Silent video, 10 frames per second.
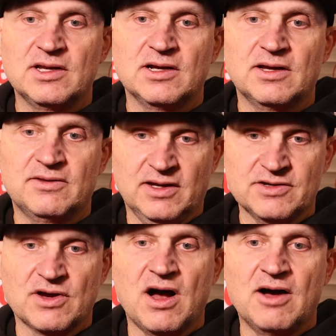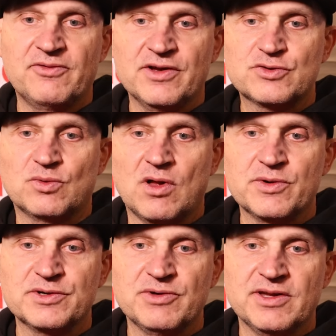I think his offense will
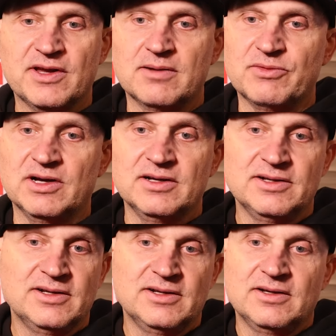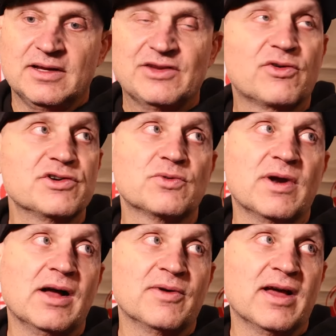always be there, but he's first
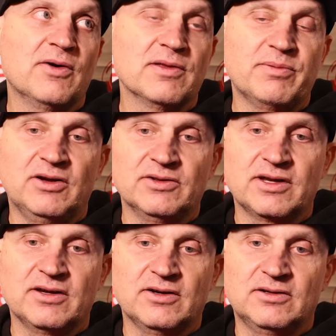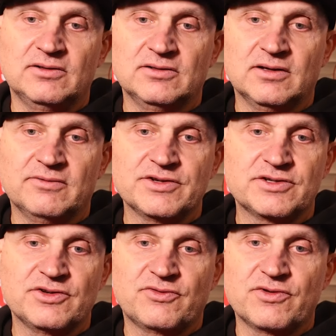one out now on the penalty kill.
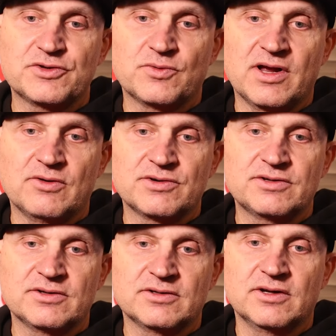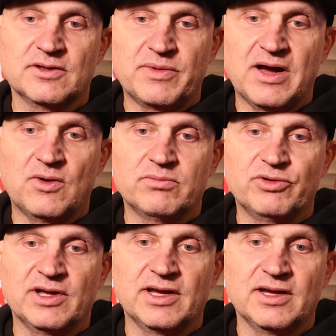Obviously, he's first one out on the power
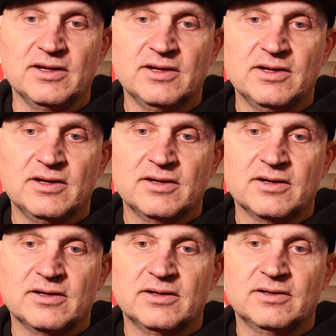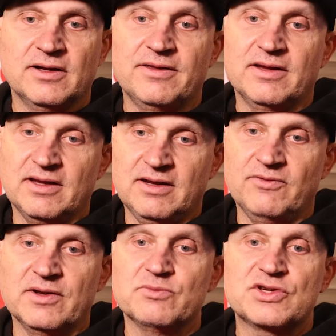play. I think
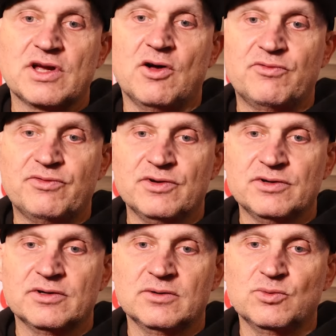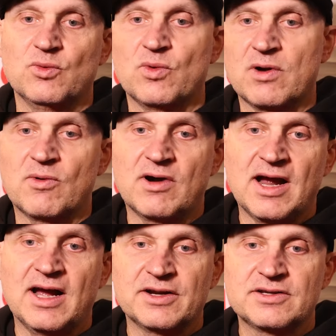even himself, with where we're
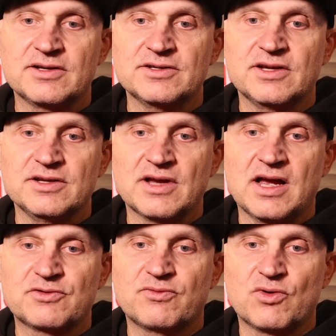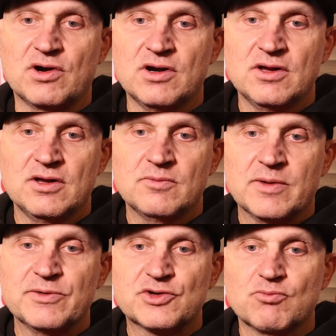at, he's asked for
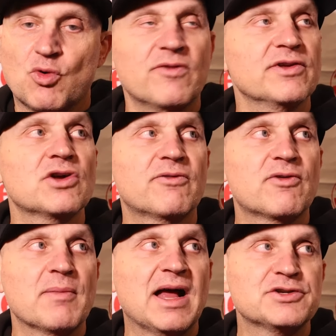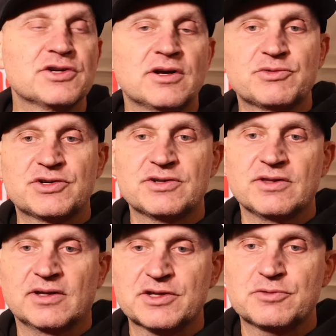maybe some more of the tougher matchups.
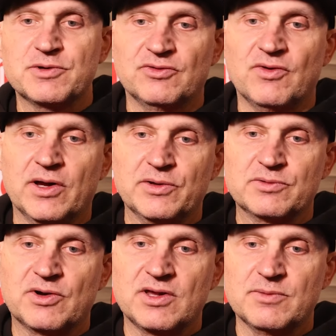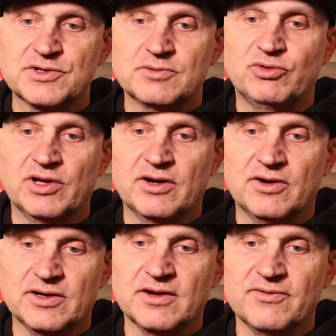I think that speaks volumes about him as a
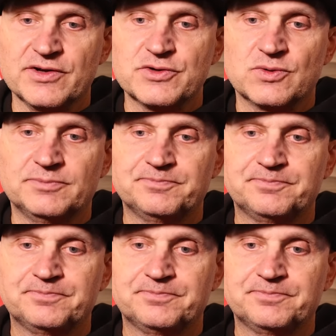player and individual.